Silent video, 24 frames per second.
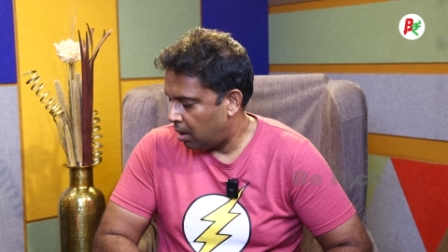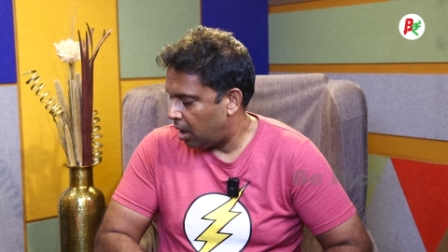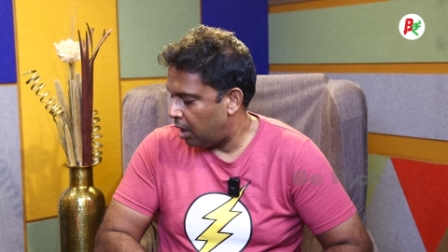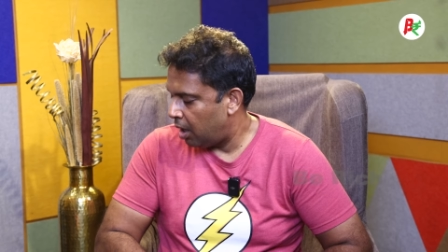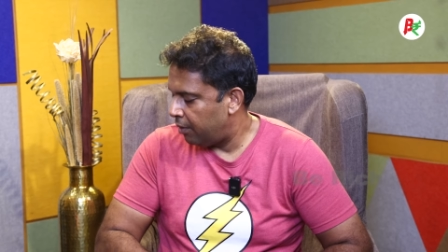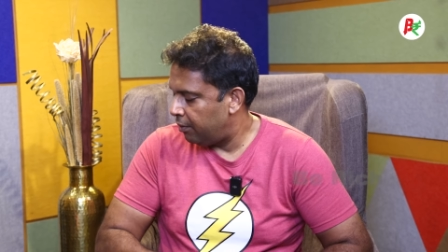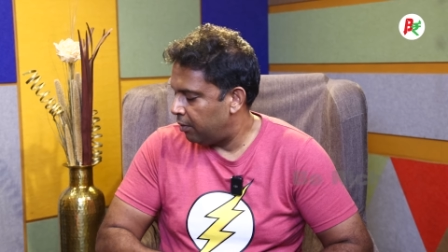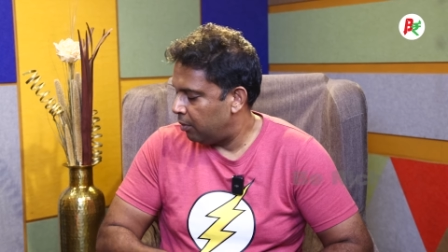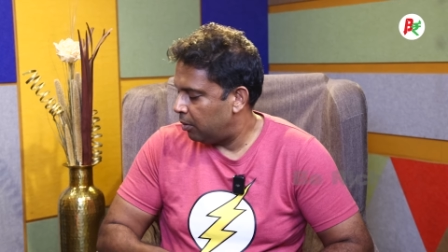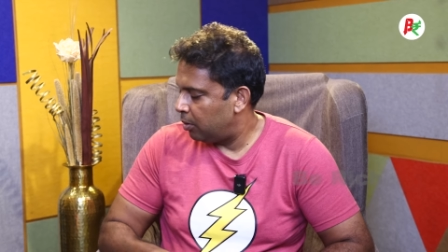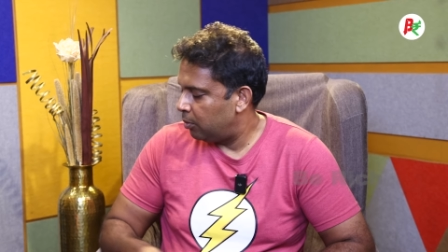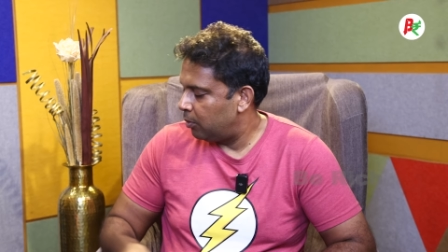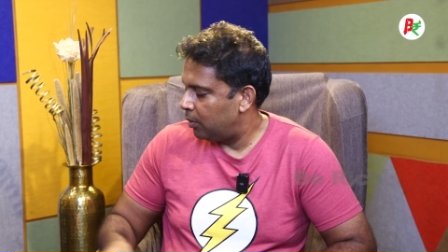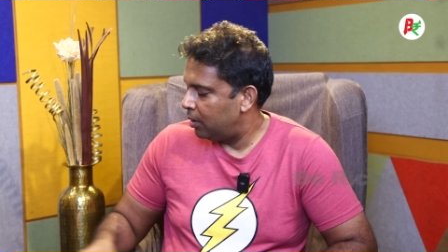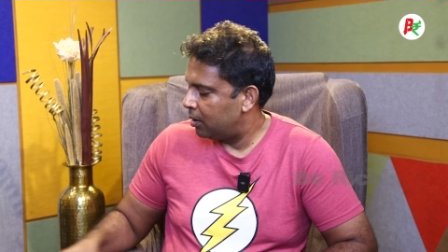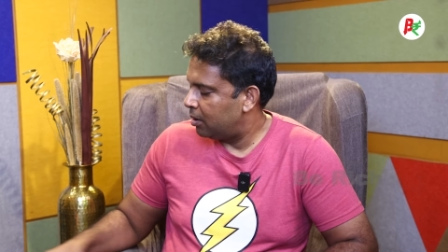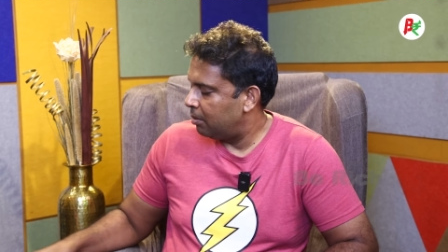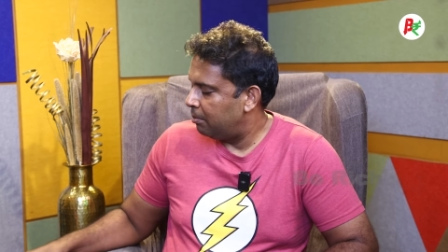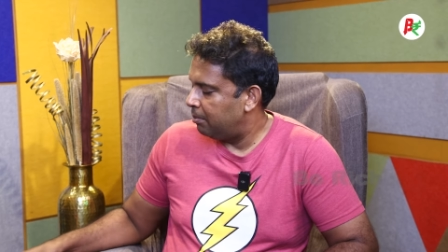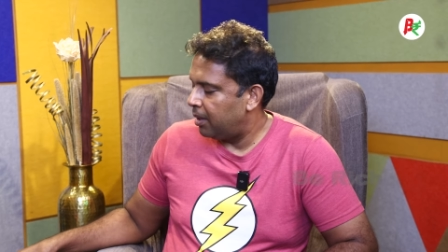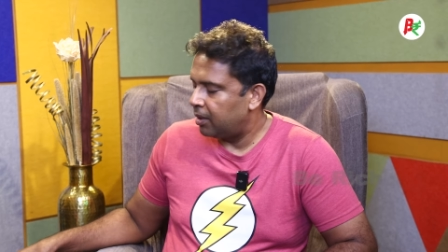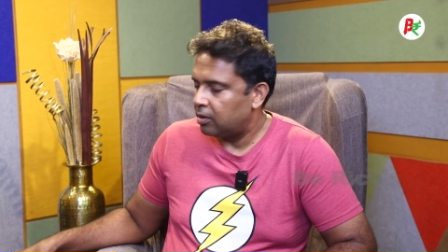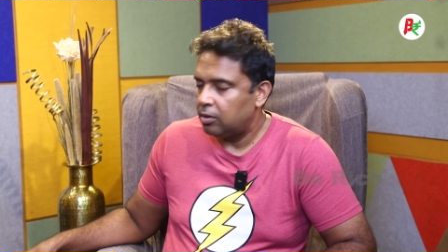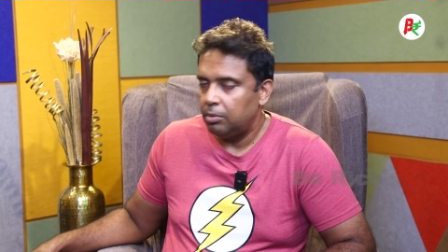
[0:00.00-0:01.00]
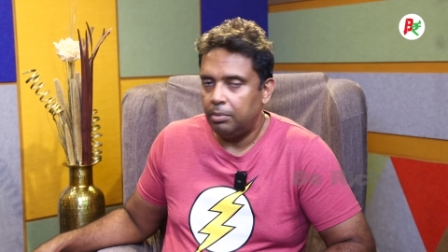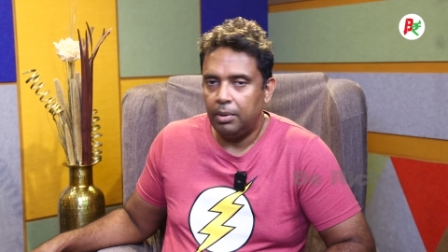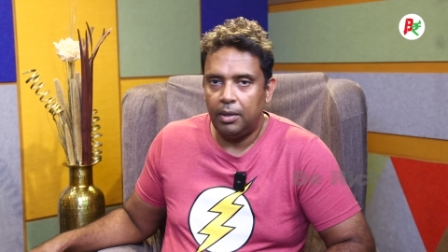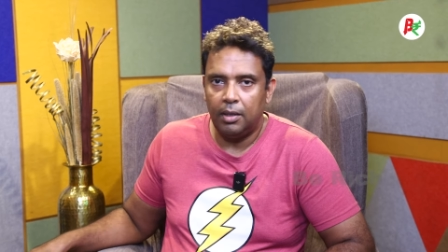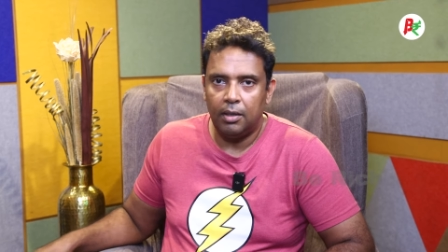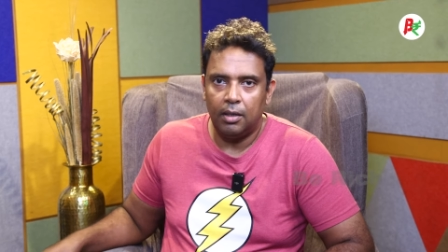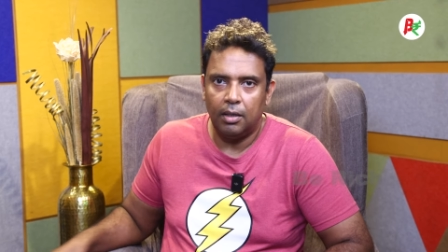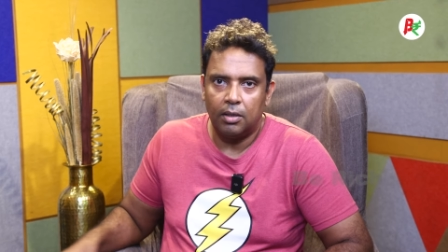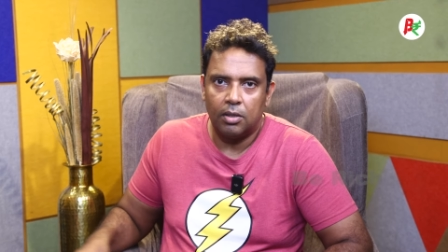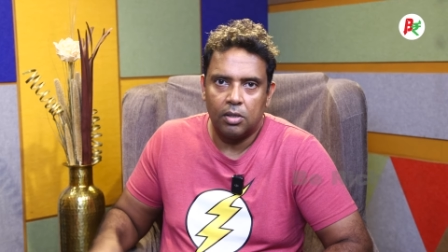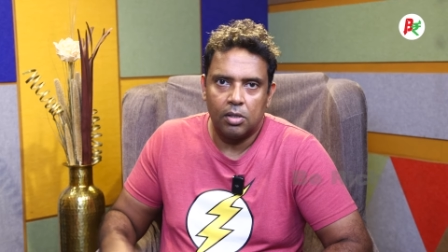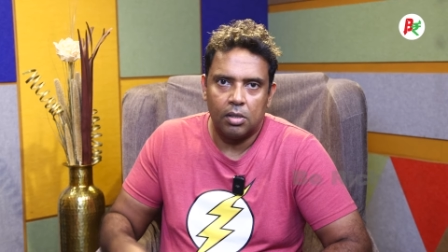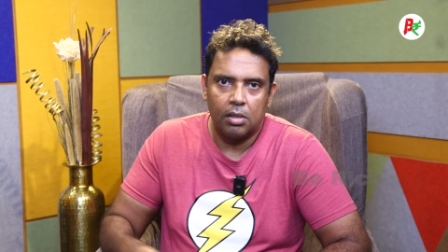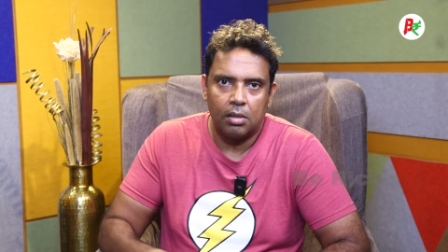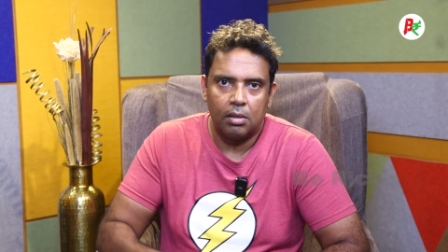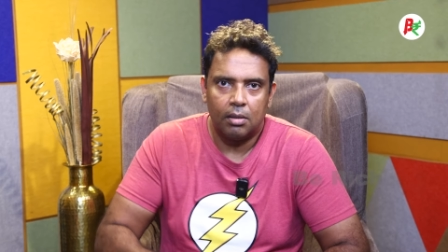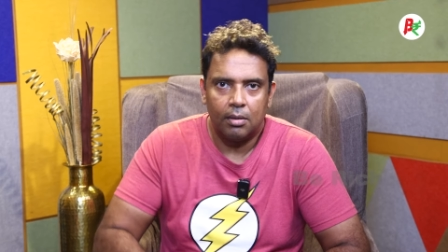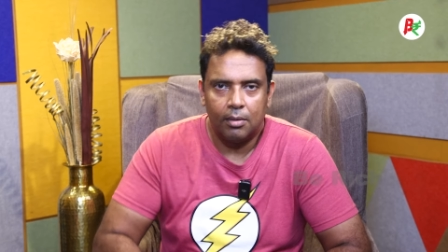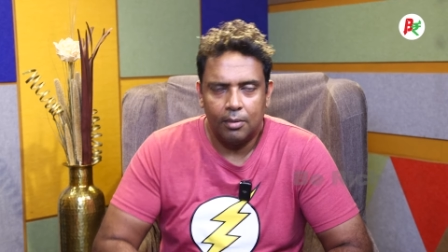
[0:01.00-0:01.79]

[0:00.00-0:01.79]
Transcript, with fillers: Hi everyone, welcome back to Be Rich.